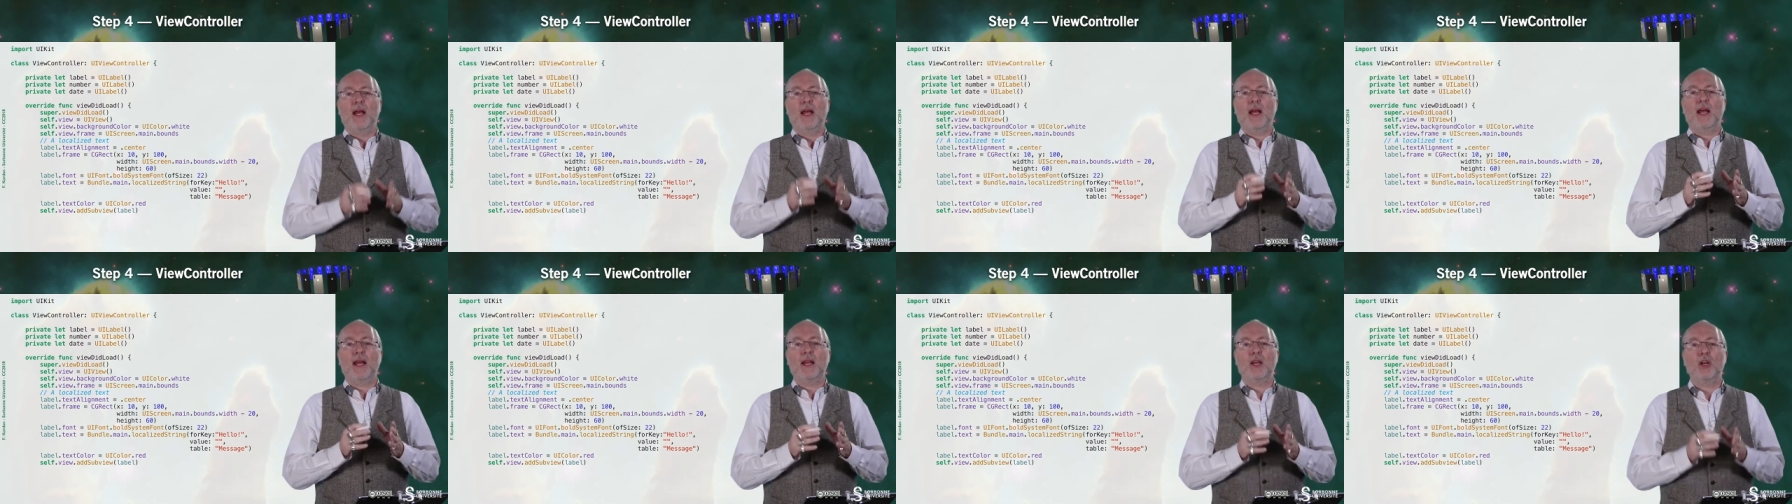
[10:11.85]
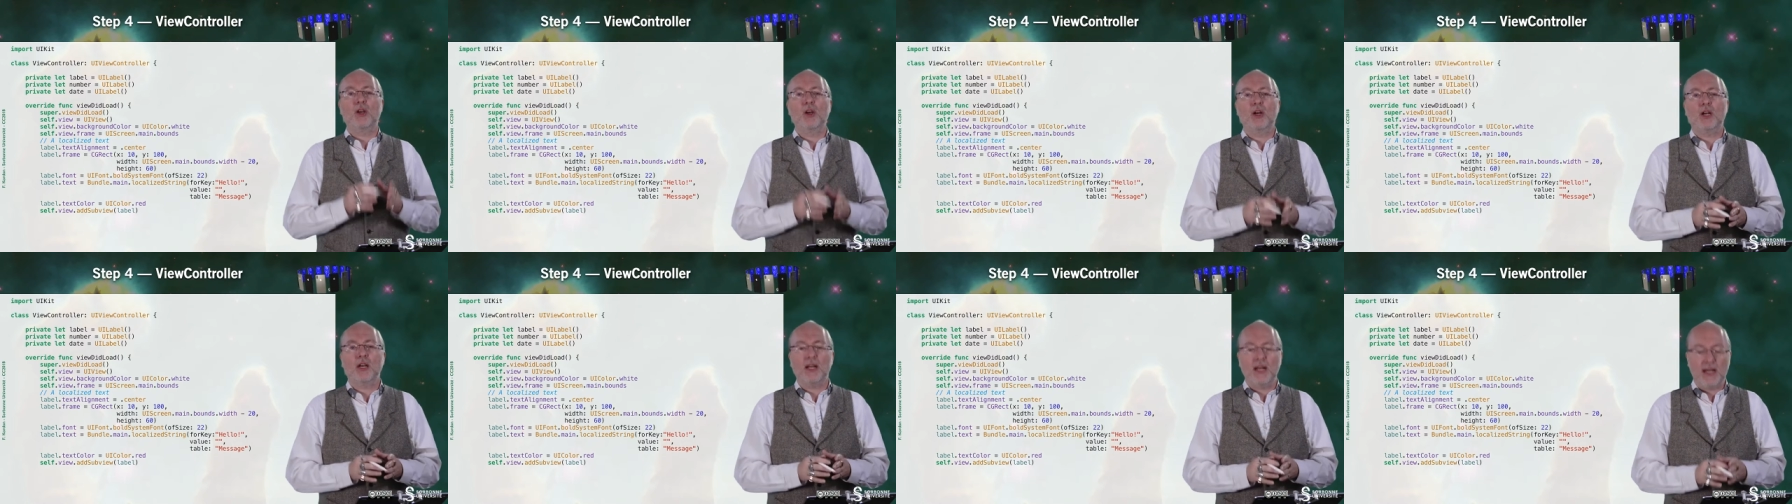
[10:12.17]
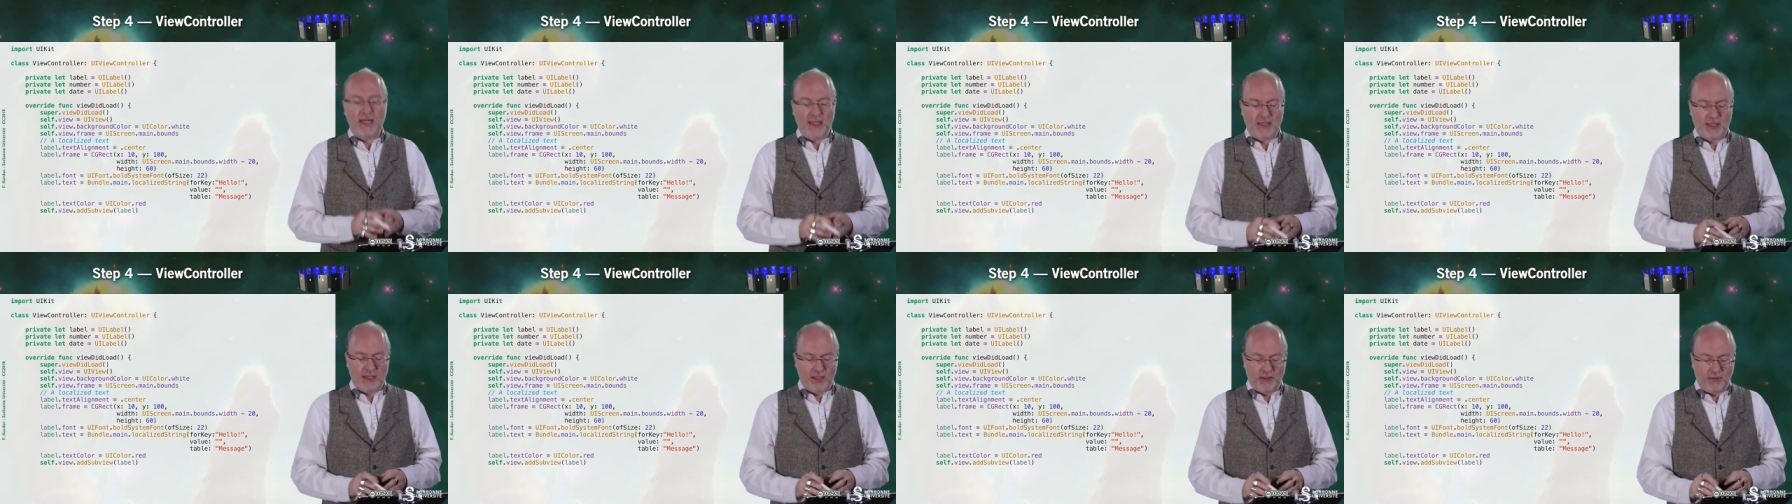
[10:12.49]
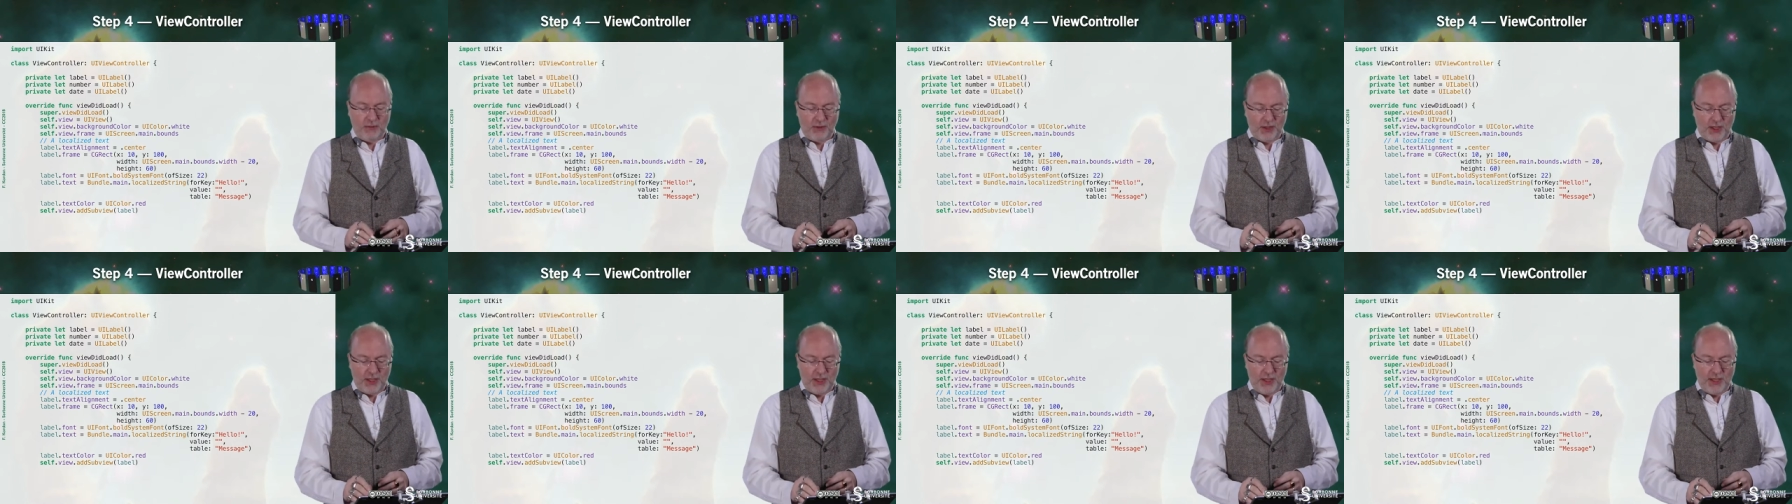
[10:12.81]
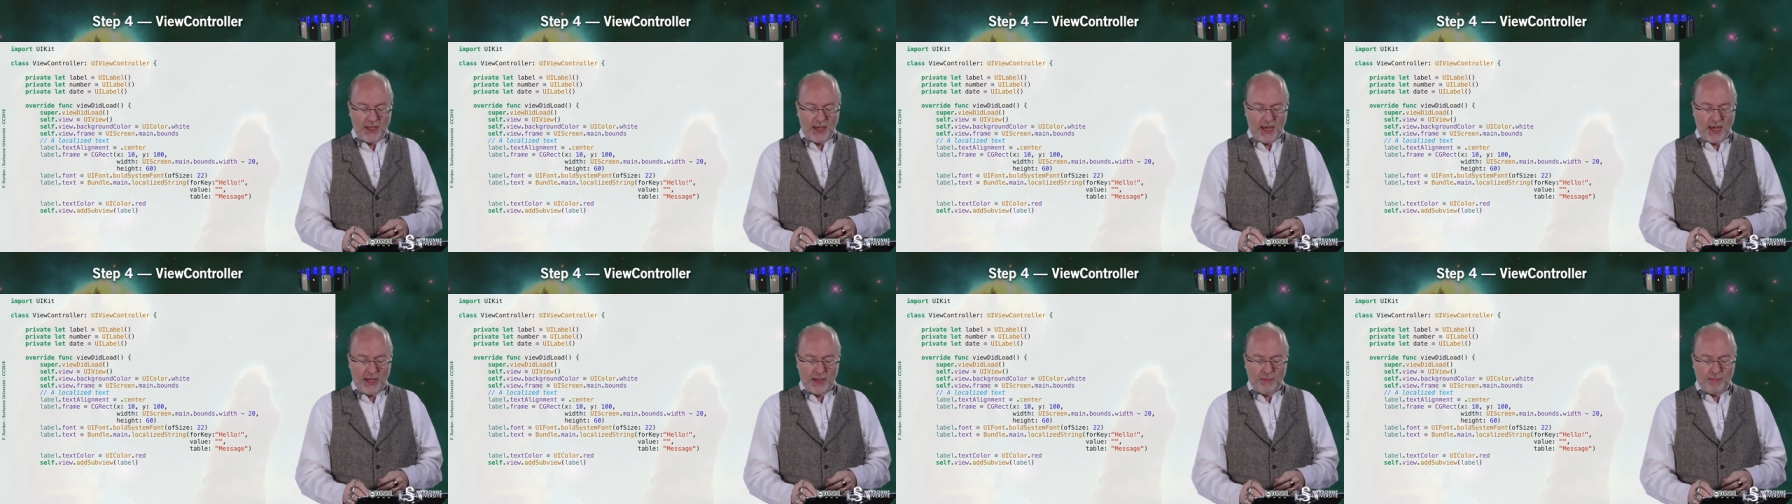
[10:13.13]
and localized
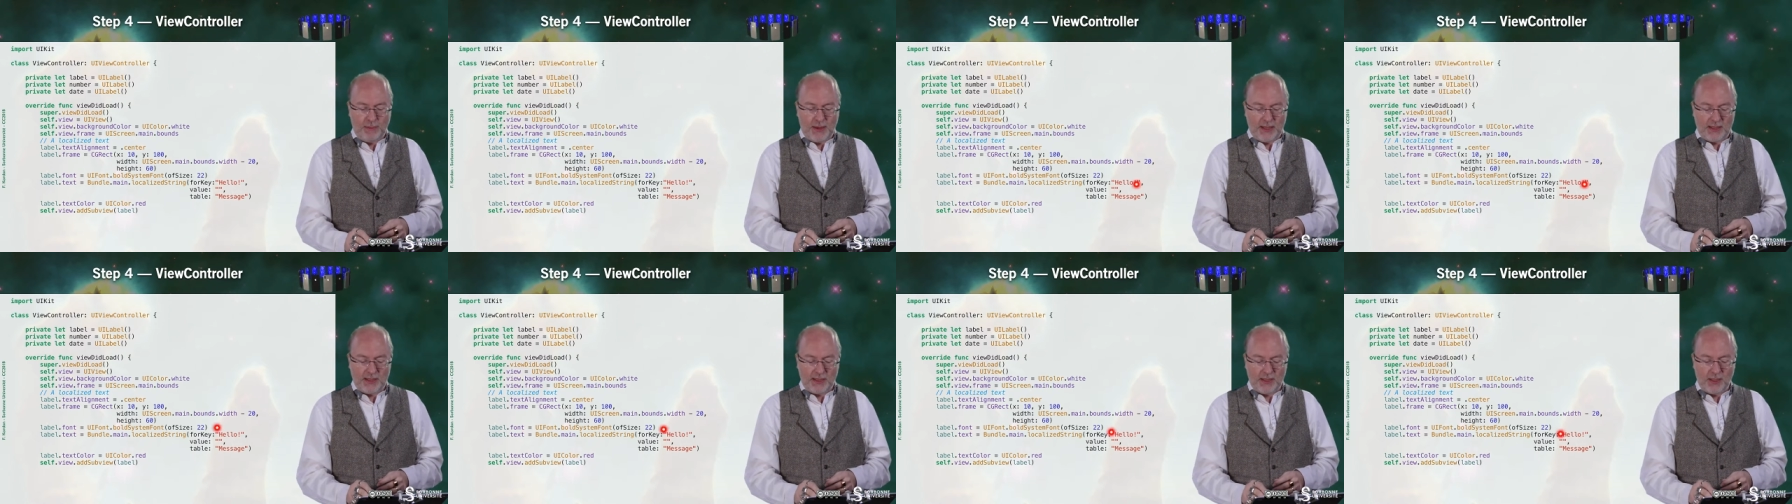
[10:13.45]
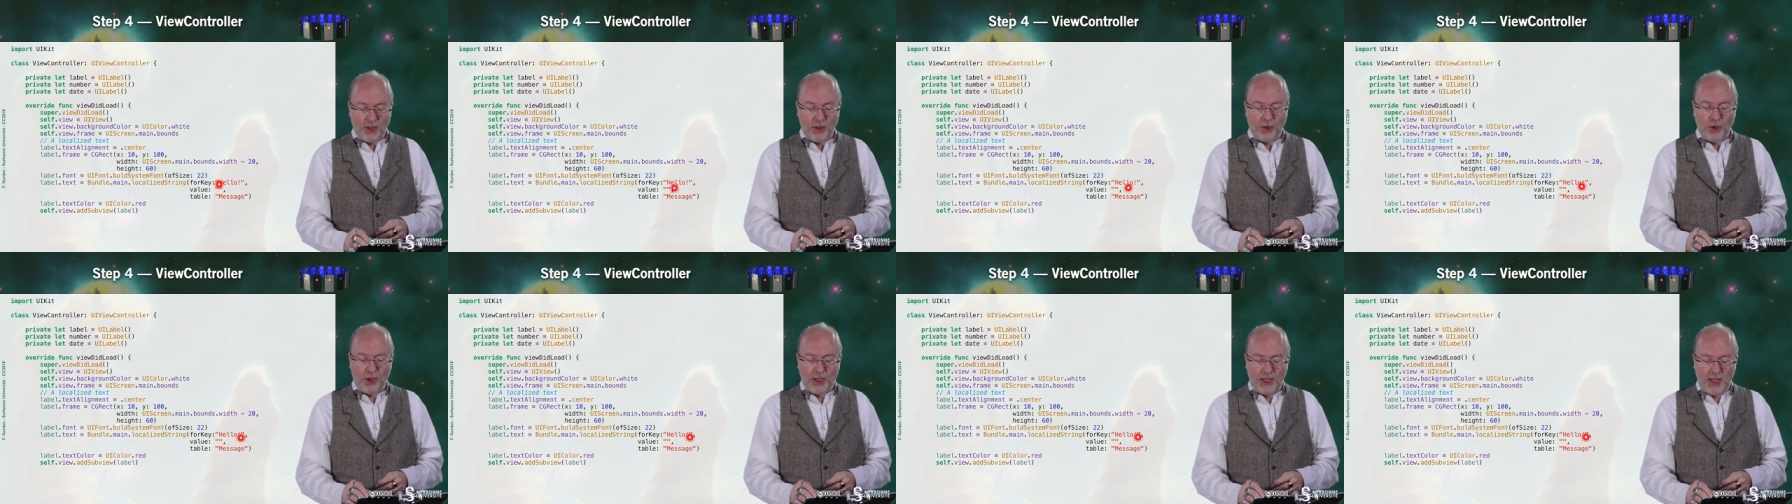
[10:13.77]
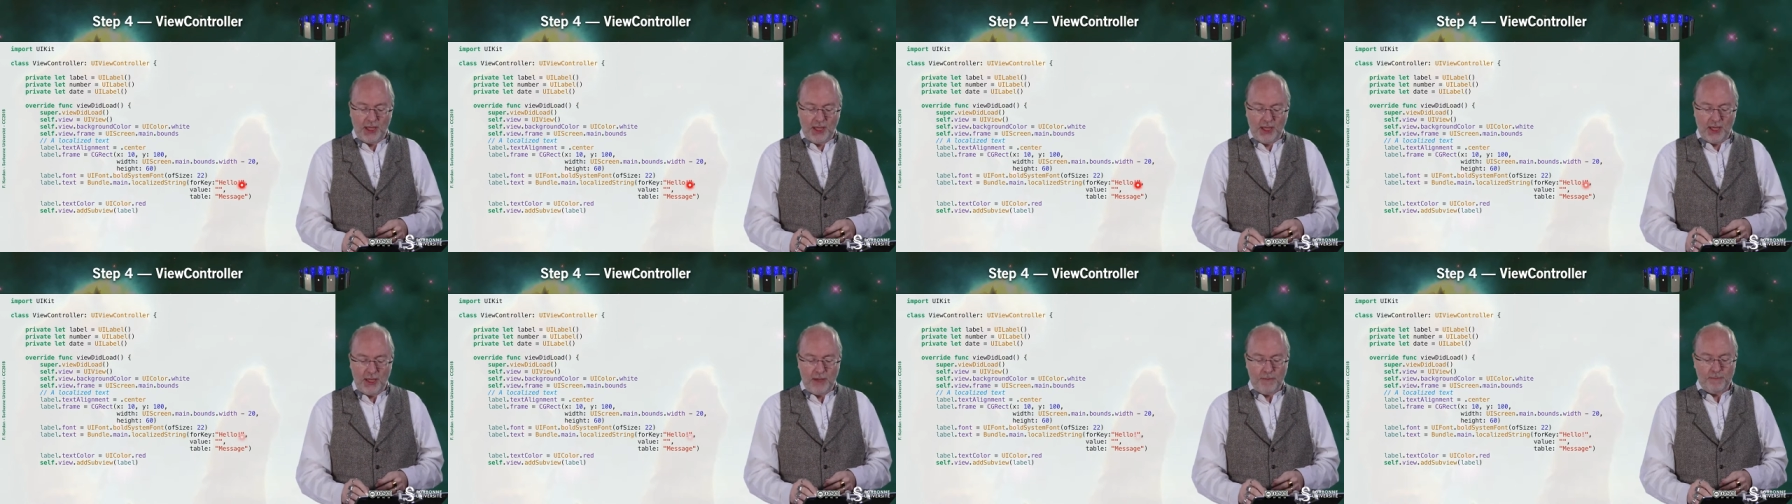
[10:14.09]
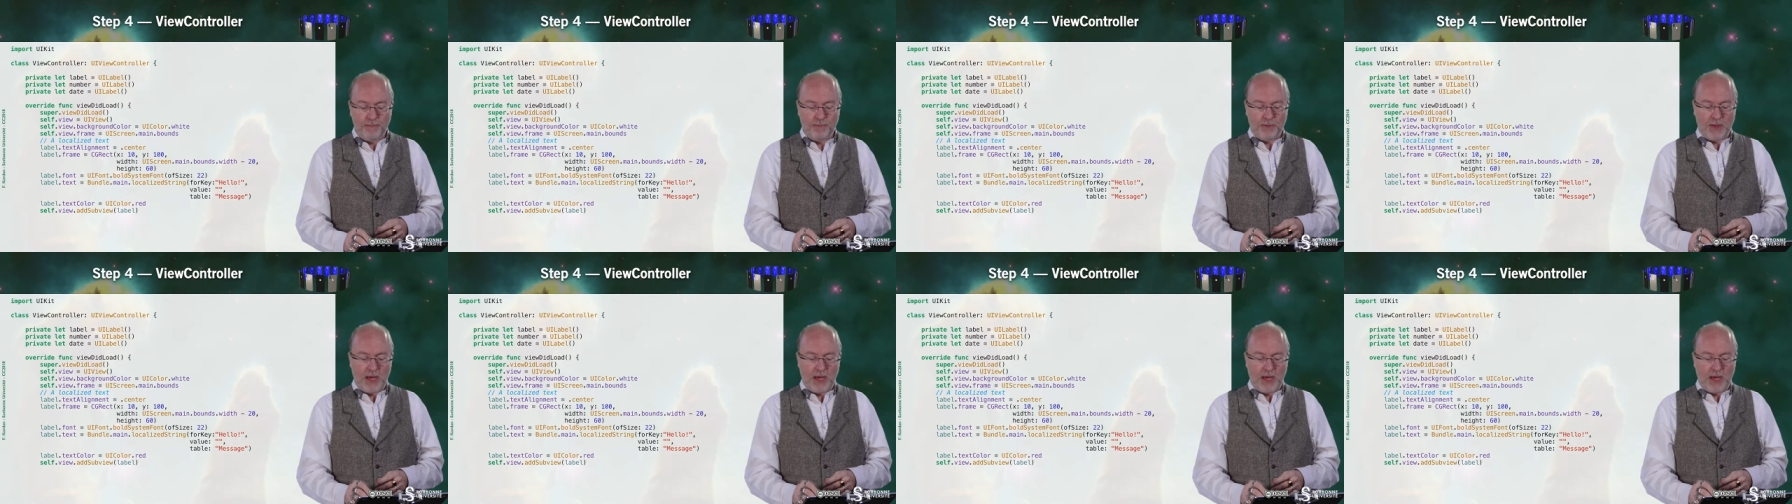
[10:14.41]
string, I pass the key.